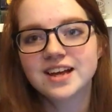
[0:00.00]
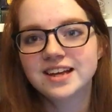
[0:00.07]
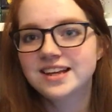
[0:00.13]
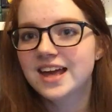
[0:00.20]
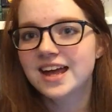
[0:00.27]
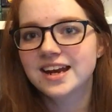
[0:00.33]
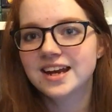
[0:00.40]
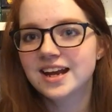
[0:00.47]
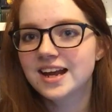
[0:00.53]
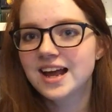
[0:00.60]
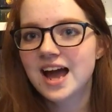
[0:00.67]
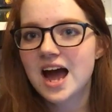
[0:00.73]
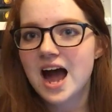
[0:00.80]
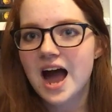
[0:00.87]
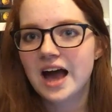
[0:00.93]
getting
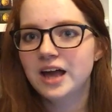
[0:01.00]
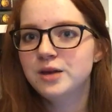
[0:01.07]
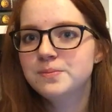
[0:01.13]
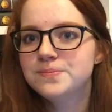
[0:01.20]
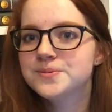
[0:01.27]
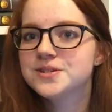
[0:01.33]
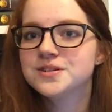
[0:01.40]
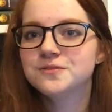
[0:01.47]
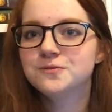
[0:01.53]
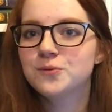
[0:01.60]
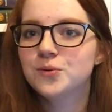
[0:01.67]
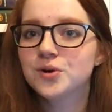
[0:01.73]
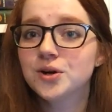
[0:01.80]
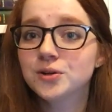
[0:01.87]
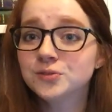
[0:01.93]
hyped
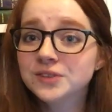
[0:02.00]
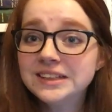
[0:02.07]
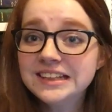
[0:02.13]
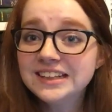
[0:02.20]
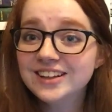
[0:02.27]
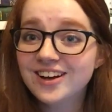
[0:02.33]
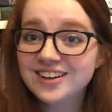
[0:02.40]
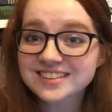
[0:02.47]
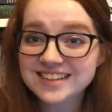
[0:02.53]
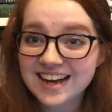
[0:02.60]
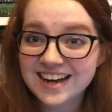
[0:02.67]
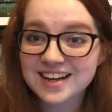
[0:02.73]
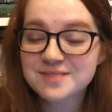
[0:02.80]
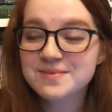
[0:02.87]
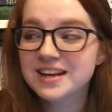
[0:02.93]
for a really long
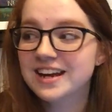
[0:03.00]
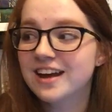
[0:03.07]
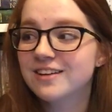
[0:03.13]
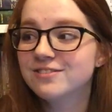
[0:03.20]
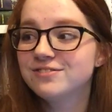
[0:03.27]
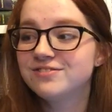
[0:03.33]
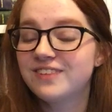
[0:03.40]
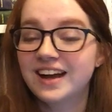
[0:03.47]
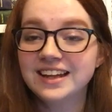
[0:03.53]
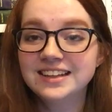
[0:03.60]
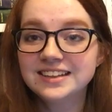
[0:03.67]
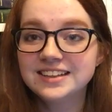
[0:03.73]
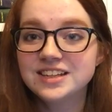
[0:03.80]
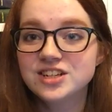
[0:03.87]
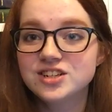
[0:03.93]
time, and I
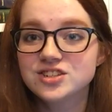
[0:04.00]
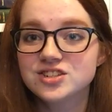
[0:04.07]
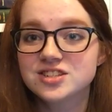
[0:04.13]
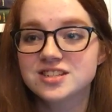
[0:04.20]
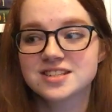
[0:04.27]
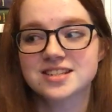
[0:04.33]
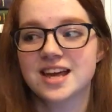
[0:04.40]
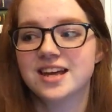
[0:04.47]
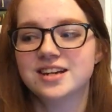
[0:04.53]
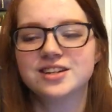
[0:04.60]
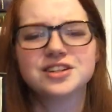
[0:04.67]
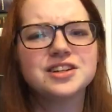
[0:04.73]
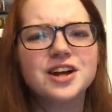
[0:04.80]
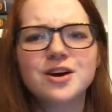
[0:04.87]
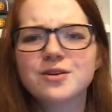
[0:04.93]
finally just decided,
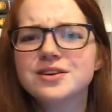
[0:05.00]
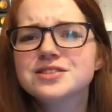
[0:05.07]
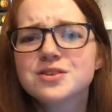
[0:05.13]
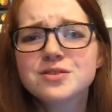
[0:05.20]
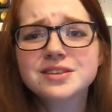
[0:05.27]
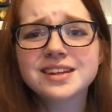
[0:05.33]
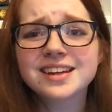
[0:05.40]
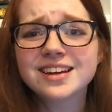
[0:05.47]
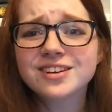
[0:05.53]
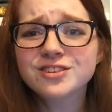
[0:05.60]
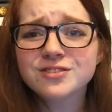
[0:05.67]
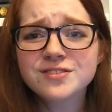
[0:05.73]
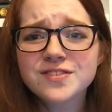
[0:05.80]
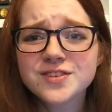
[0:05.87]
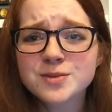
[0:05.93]
you know, it's only
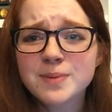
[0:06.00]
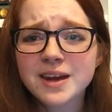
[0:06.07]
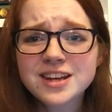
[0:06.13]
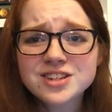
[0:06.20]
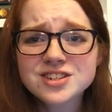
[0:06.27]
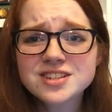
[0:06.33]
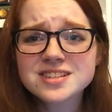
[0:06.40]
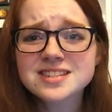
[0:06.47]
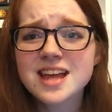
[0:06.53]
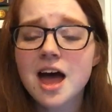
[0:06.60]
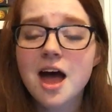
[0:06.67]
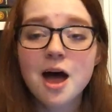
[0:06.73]
150 pages,